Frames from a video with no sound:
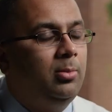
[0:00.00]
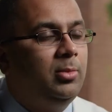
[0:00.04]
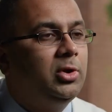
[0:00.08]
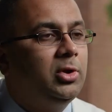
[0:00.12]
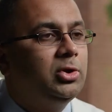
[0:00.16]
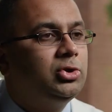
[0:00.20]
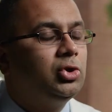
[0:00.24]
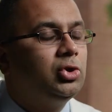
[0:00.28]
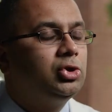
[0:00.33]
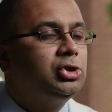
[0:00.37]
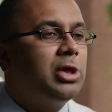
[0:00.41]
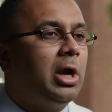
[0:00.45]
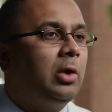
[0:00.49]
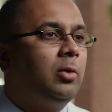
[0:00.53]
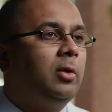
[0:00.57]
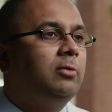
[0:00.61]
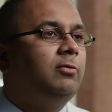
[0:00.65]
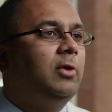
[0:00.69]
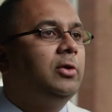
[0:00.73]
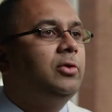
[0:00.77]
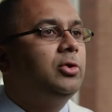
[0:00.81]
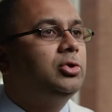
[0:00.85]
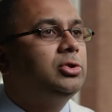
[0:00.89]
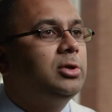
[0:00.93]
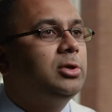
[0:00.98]
So shockwave
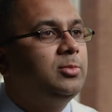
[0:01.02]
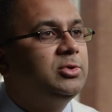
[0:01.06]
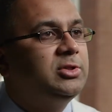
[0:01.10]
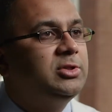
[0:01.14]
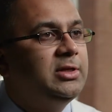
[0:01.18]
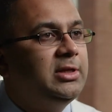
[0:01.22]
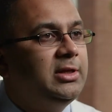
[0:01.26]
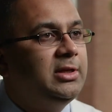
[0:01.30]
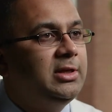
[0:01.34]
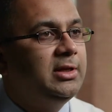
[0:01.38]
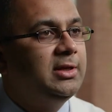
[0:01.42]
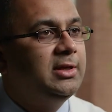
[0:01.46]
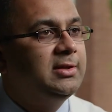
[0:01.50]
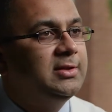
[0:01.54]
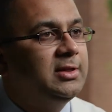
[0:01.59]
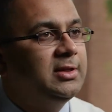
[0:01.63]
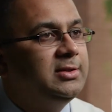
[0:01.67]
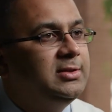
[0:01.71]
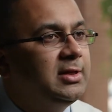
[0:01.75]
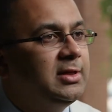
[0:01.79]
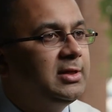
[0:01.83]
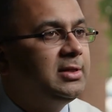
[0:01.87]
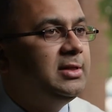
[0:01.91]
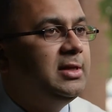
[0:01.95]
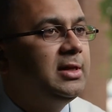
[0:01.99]
lithotripsy is a
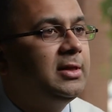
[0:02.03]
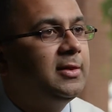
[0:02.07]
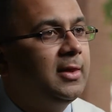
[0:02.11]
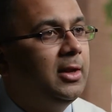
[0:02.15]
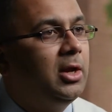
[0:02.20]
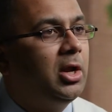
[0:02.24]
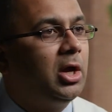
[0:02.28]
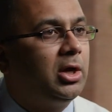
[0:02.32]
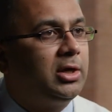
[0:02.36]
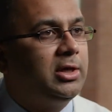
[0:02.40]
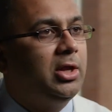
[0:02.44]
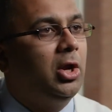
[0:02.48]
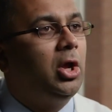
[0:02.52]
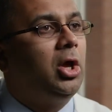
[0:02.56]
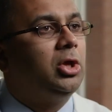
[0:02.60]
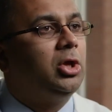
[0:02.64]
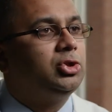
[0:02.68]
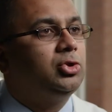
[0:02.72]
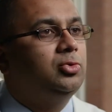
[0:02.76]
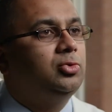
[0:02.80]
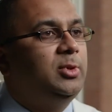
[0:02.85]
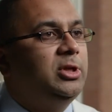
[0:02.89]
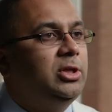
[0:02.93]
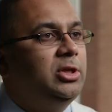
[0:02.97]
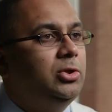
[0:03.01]
technique that can
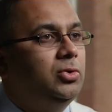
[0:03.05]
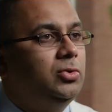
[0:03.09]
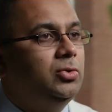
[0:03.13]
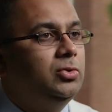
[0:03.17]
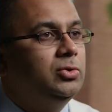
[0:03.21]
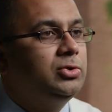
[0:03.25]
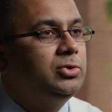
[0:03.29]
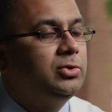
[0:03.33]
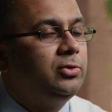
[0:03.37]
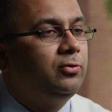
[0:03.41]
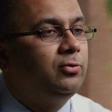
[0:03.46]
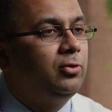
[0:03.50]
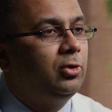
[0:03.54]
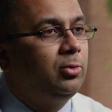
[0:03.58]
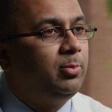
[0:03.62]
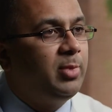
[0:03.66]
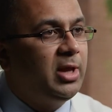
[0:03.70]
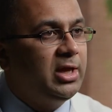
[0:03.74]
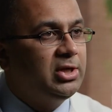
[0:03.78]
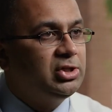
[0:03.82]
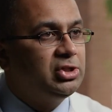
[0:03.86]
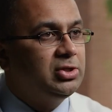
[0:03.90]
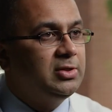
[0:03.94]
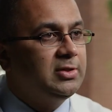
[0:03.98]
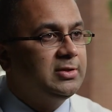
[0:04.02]
also be used for
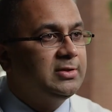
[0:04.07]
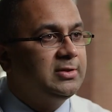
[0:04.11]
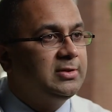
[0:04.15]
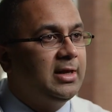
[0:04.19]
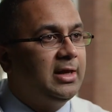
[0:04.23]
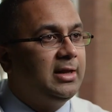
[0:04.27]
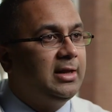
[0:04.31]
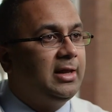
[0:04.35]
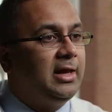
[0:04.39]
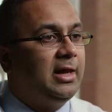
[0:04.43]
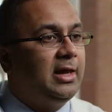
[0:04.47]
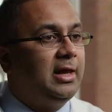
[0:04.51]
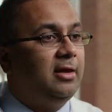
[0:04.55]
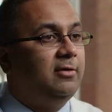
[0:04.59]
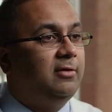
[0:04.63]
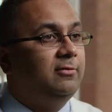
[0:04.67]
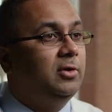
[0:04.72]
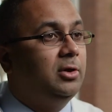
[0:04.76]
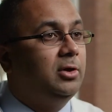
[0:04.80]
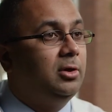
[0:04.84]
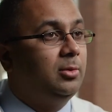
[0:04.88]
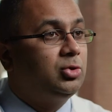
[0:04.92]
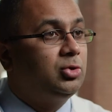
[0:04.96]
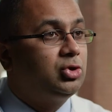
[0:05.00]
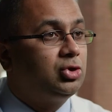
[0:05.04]
patients that have
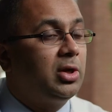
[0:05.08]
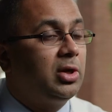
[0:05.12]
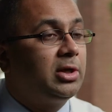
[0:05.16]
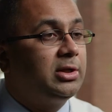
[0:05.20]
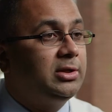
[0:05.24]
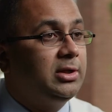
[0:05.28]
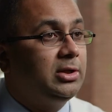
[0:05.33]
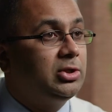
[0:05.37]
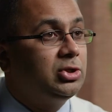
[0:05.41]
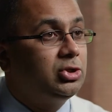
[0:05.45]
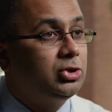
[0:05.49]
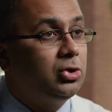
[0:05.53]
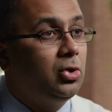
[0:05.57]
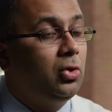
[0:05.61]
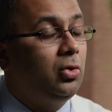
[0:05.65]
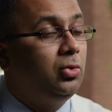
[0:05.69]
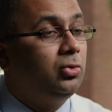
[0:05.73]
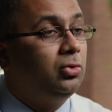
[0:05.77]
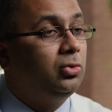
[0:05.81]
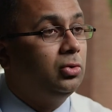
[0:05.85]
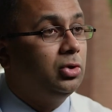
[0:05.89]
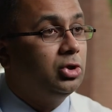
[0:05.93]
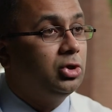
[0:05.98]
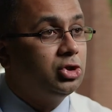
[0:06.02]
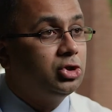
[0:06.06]
an obstructing stone
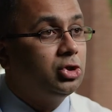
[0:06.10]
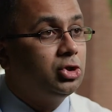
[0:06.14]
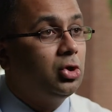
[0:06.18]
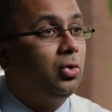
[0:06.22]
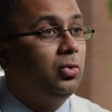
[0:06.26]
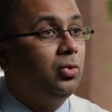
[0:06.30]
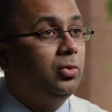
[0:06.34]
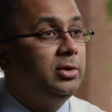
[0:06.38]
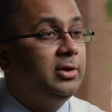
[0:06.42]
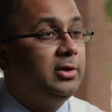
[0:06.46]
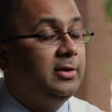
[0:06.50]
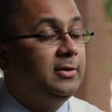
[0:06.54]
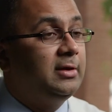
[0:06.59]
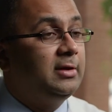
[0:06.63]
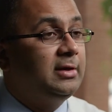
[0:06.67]
or a stone in the